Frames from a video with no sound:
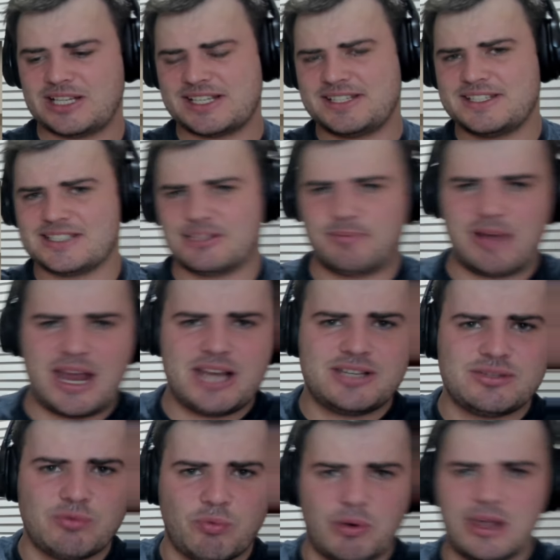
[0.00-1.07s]
dissipate
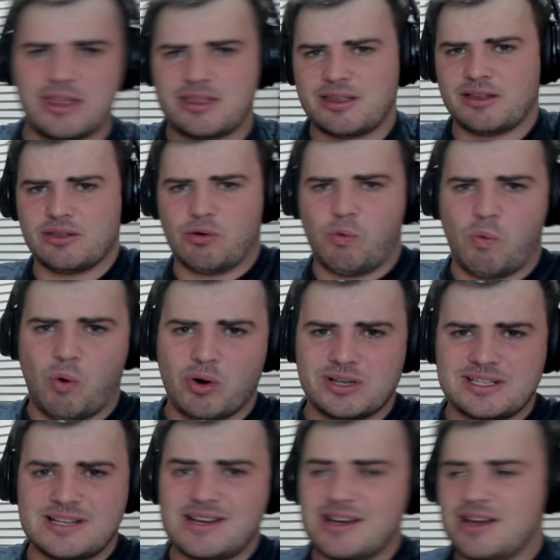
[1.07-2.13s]
with the
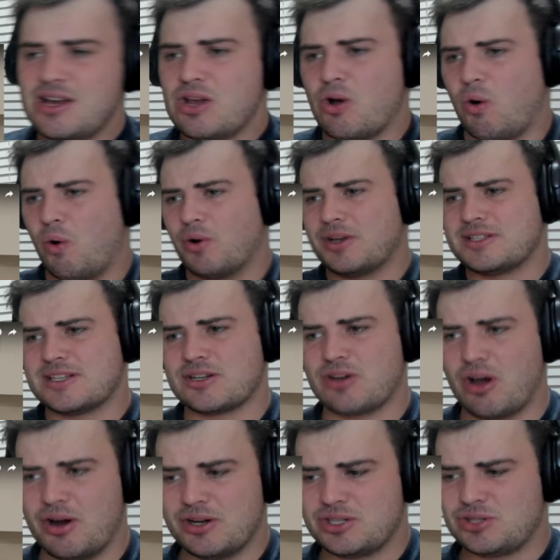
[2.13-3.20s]
water, or does it
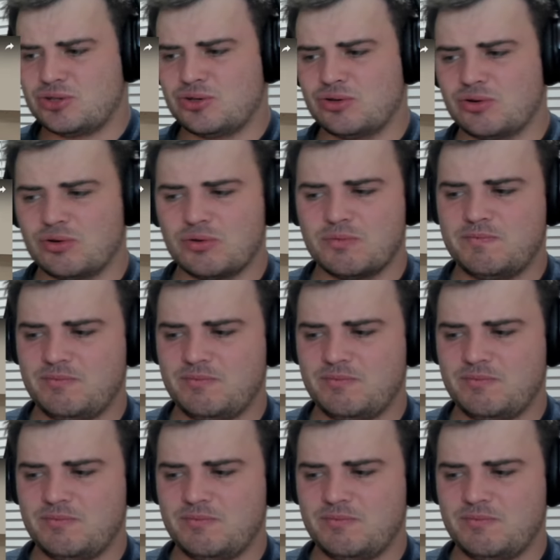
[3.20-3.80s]
go to